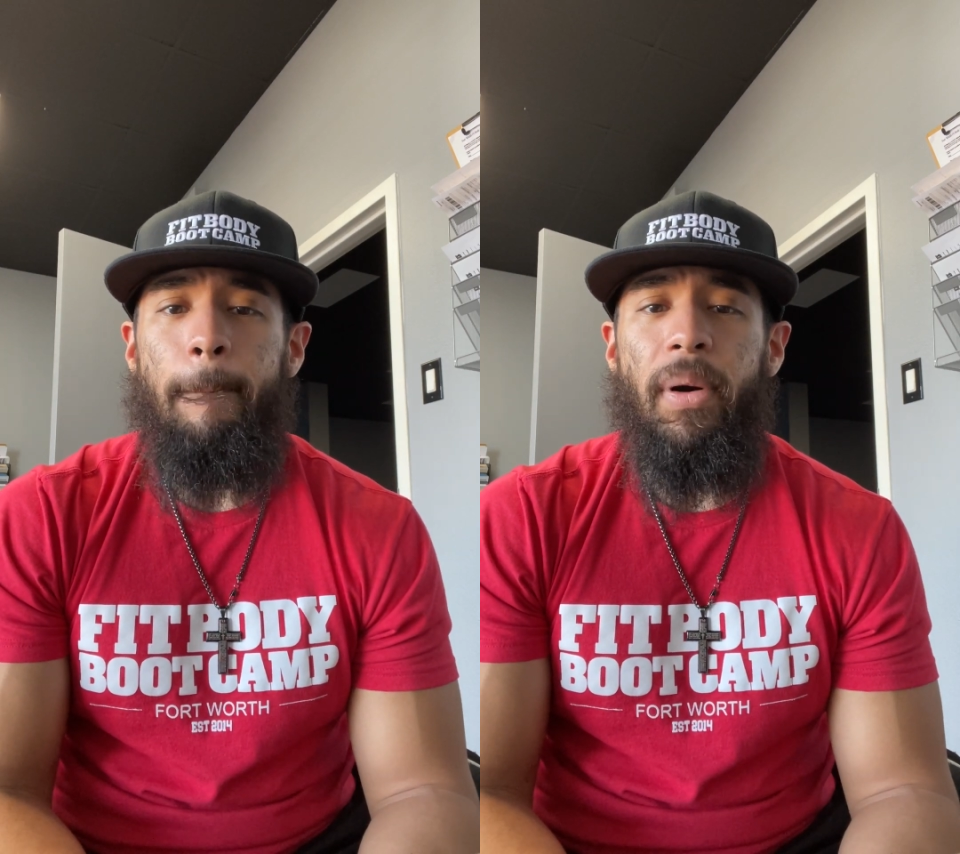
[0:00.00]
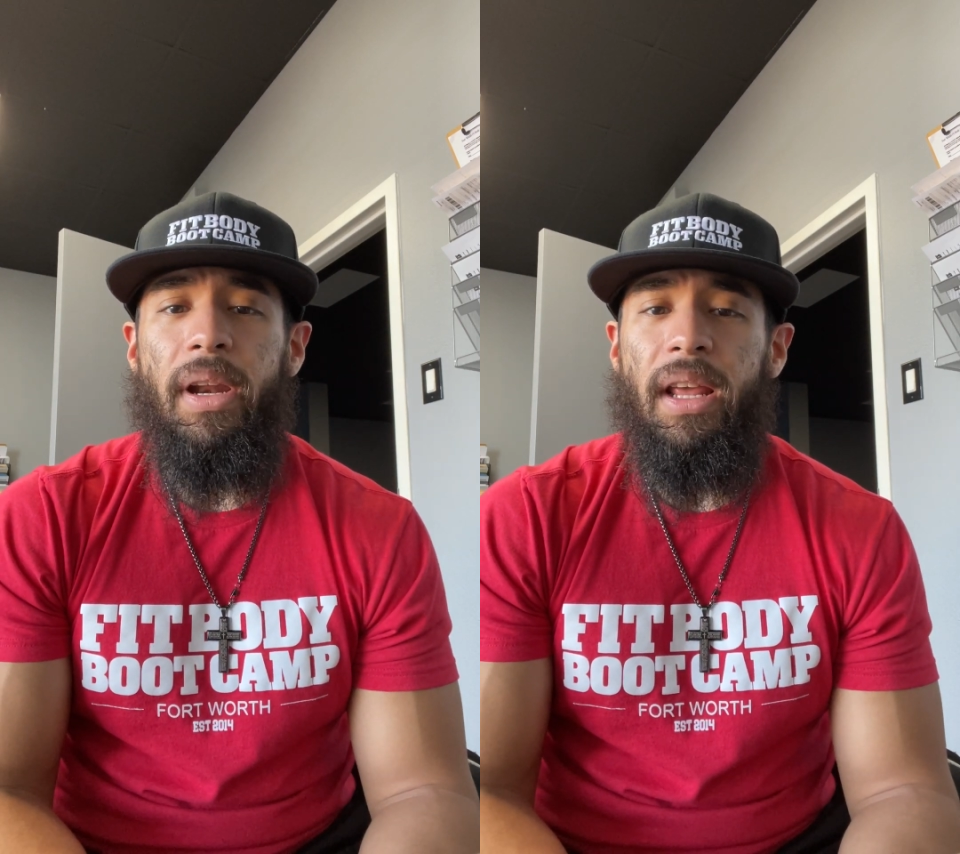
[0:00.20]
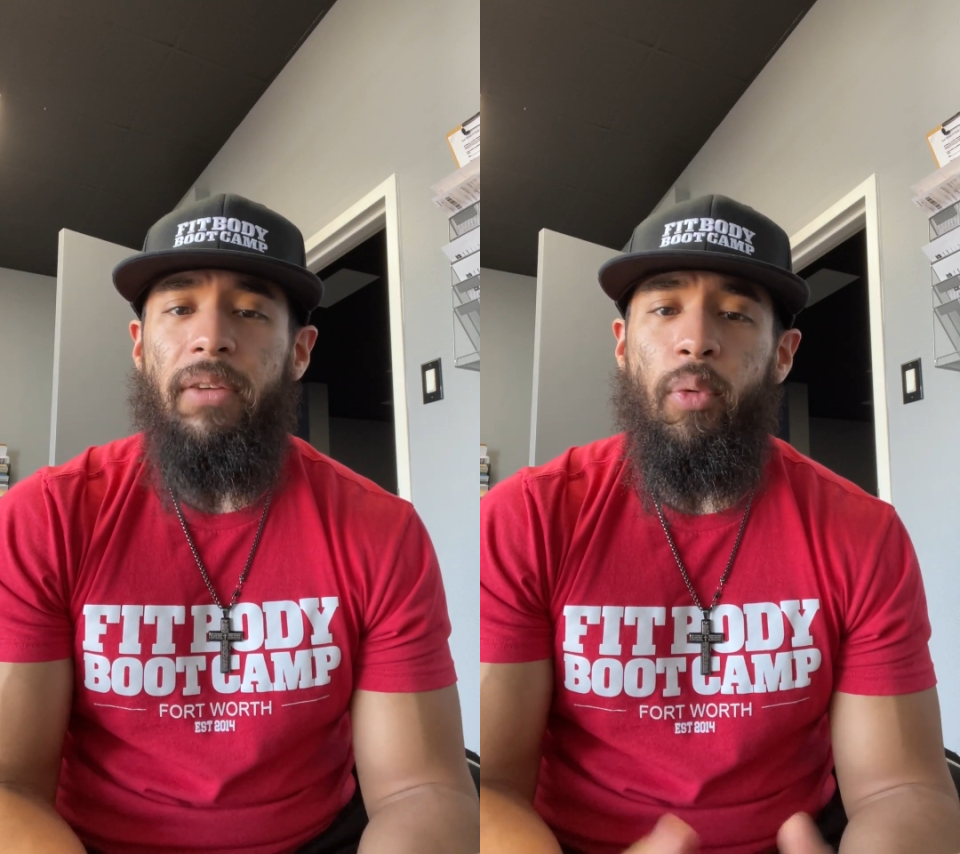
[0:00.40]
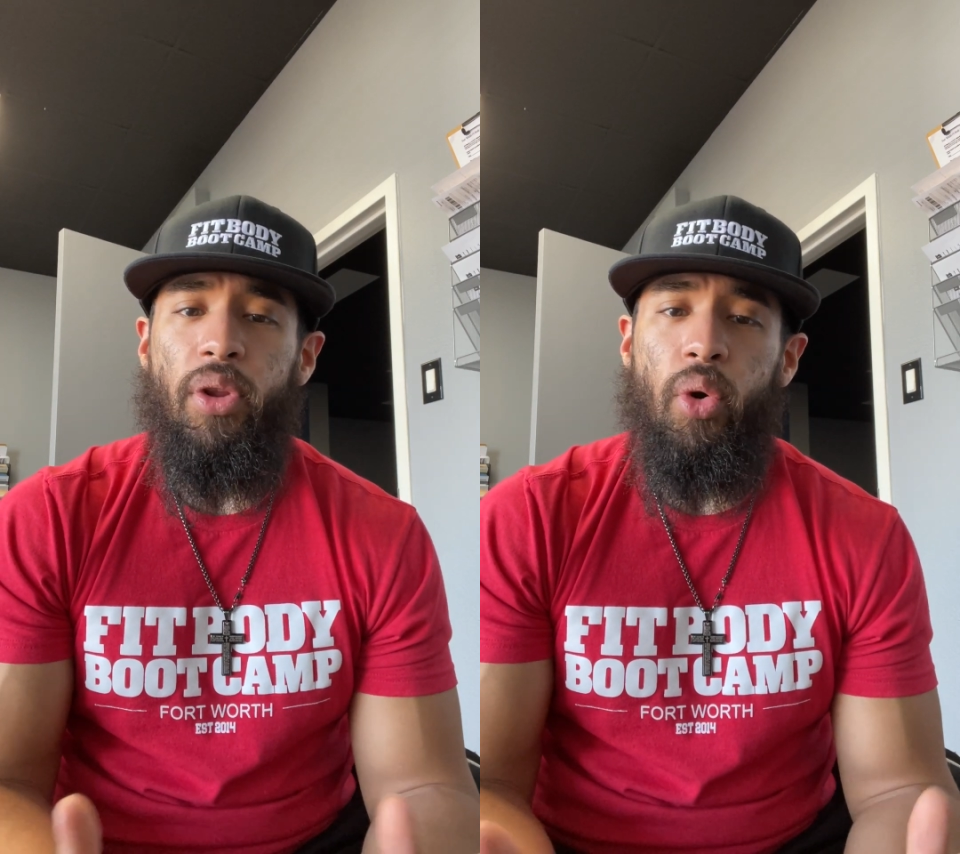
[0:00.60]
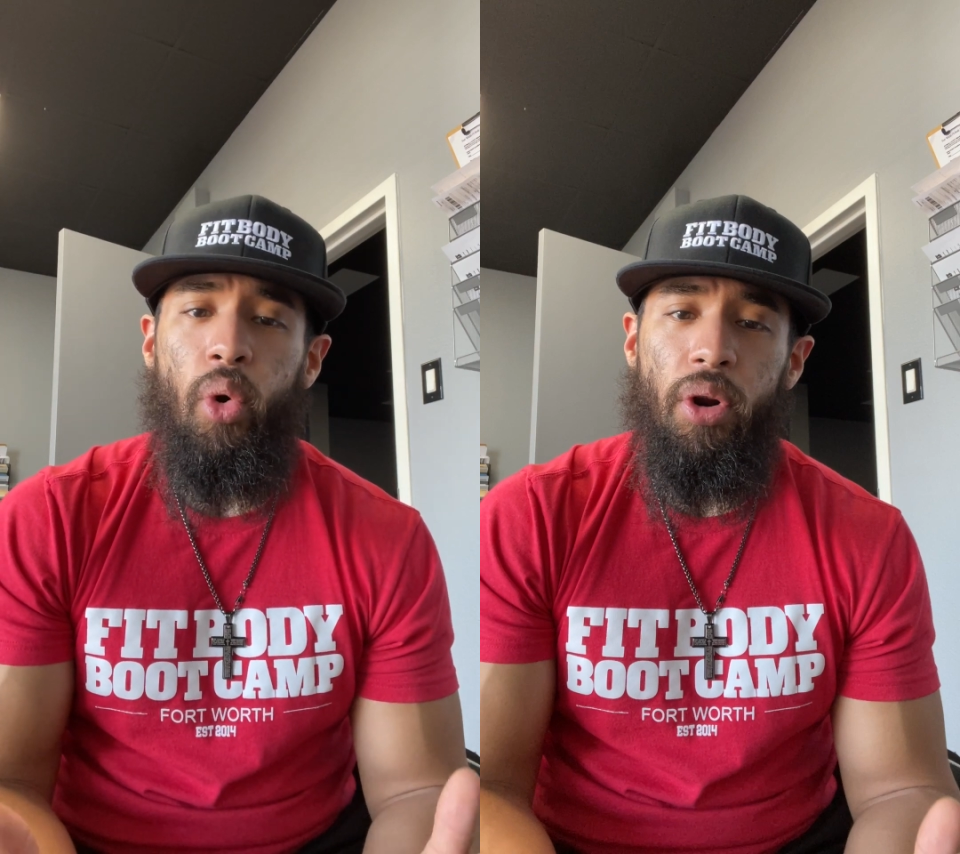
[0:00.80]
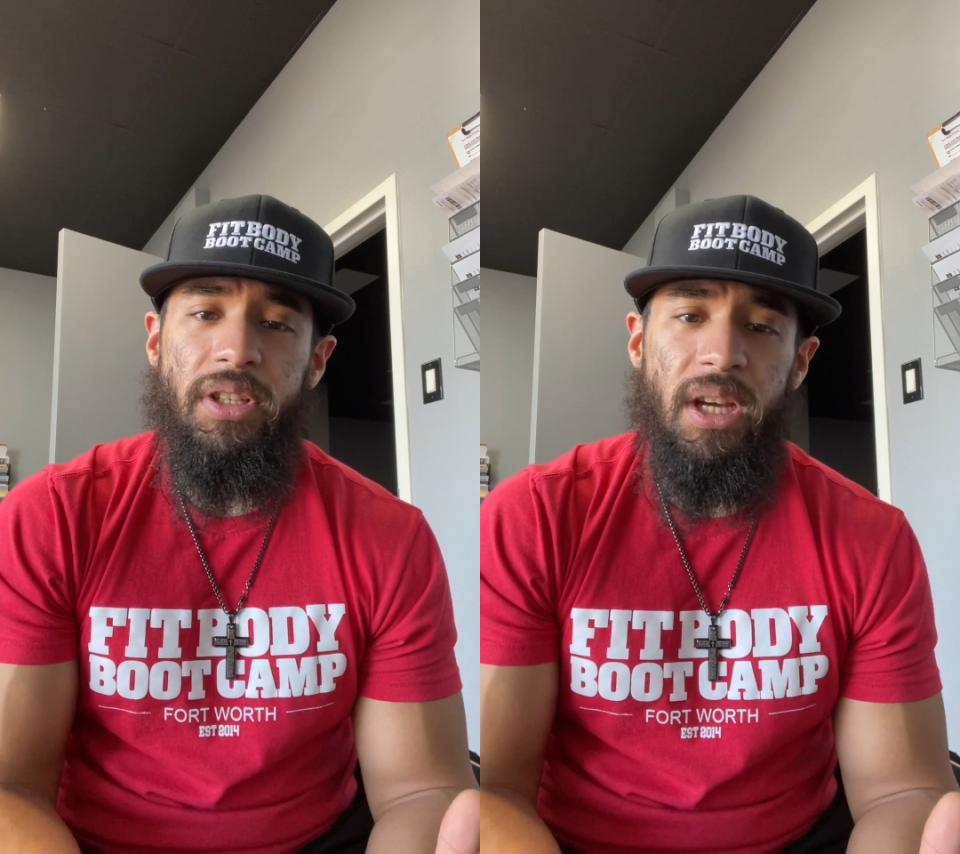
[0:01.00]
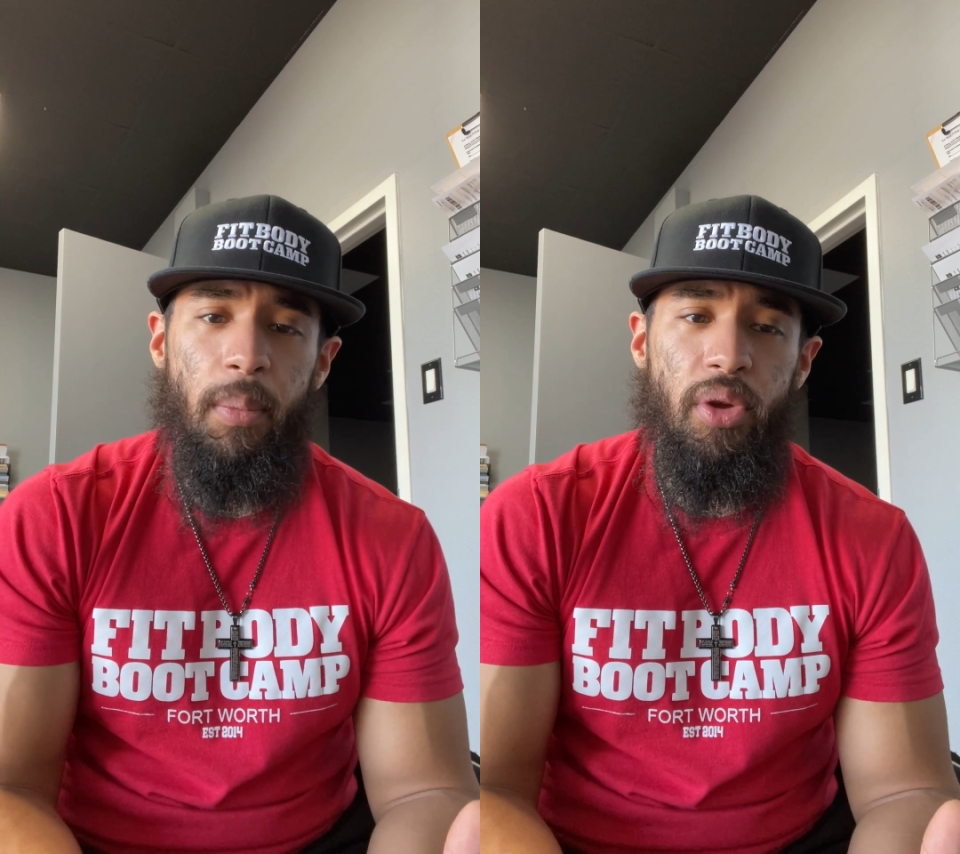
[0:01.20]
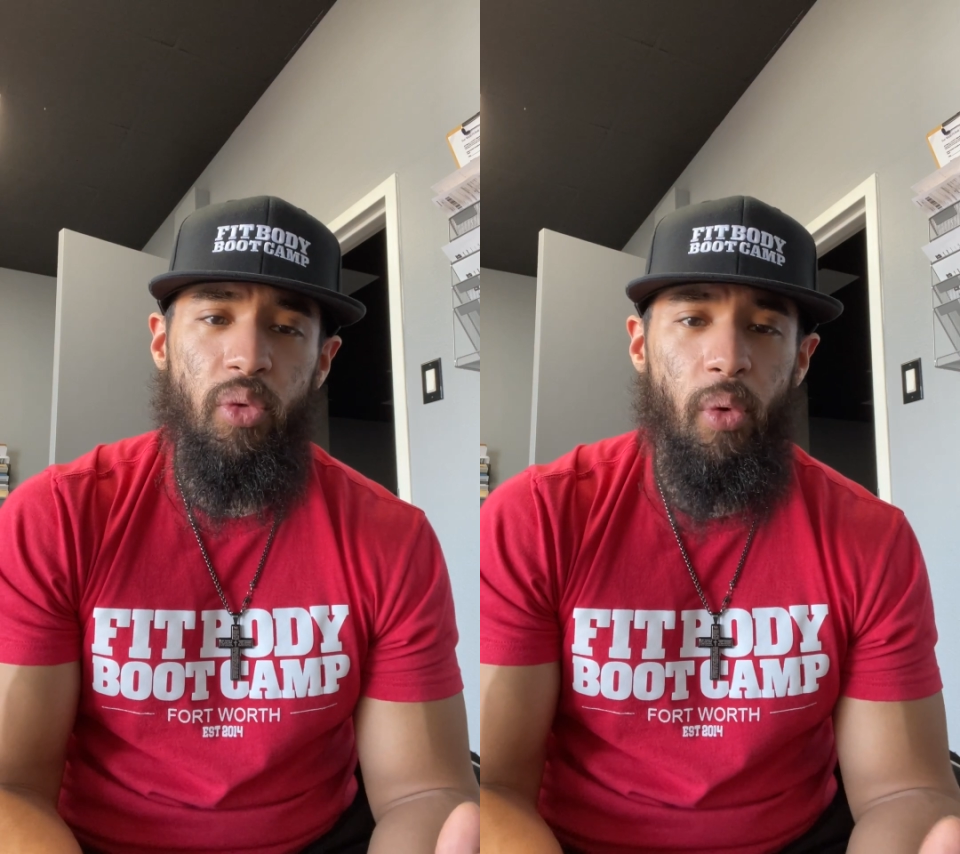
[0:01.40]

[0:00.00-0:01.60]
But even with the colder temperatures,